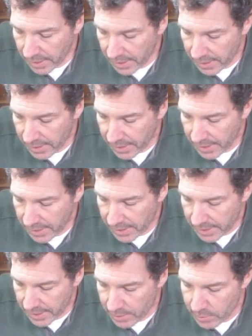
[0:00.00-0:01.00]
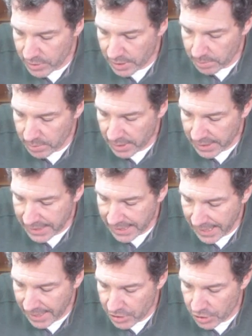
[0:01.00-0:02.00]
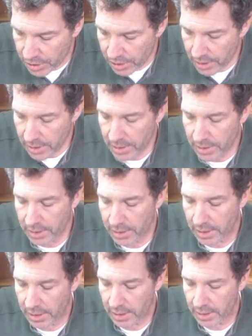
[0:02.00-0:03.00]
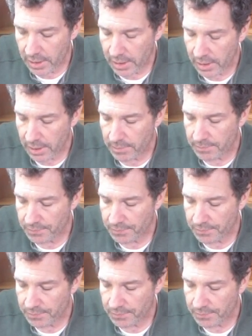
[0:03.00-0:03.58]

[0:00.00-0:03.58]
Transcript: and then it was able to catch the uh,